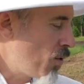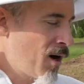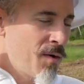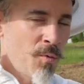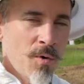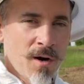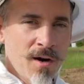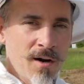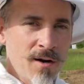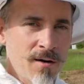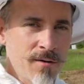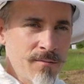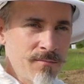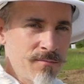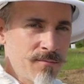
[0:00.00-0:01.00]
one
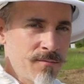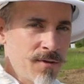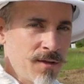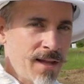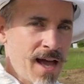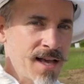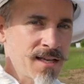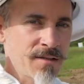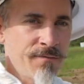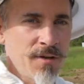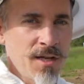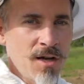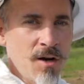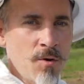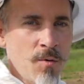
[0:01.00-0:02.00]
where the last
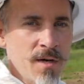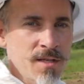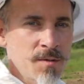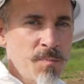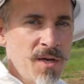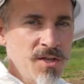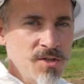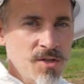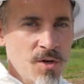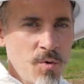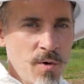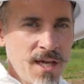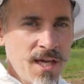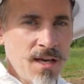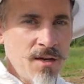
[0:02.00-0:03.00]
video was pinch the
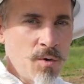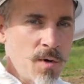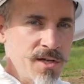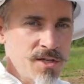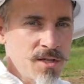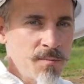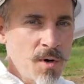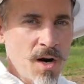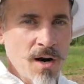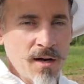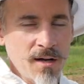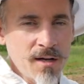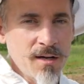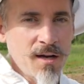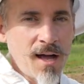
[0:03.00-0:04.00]
queen, question
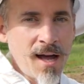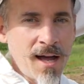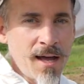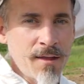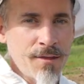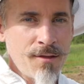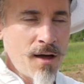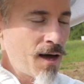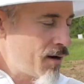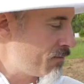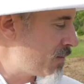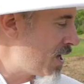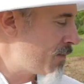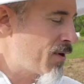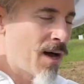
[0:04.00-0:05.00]
mark. I thought
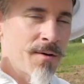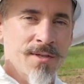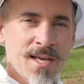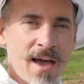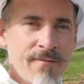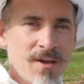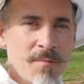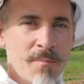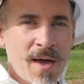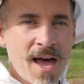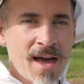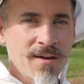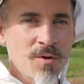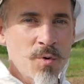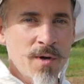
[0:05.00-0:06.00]
maybe I was having a
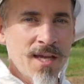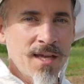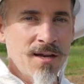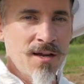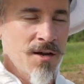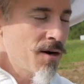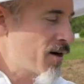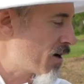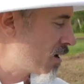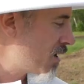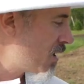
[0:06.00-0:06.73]
bad queen here.